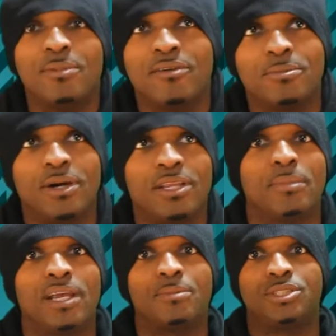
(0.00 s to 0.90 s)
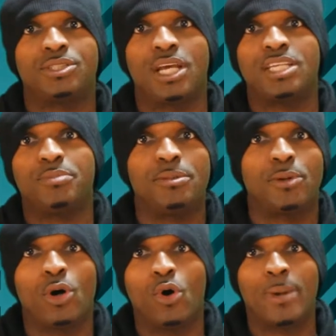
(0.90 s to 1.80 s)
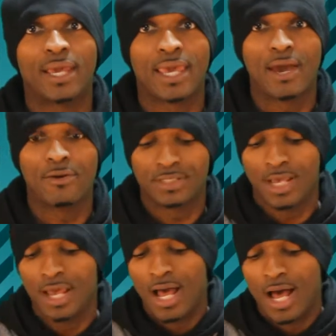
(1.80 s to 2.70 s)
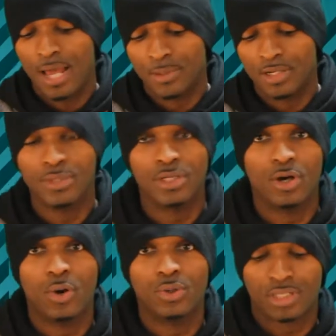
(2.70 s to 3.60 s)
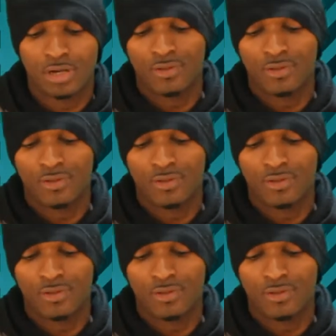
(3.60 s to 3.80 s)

everybody, my name is Jace Bboy Omak Harris. I'm going to be your host covering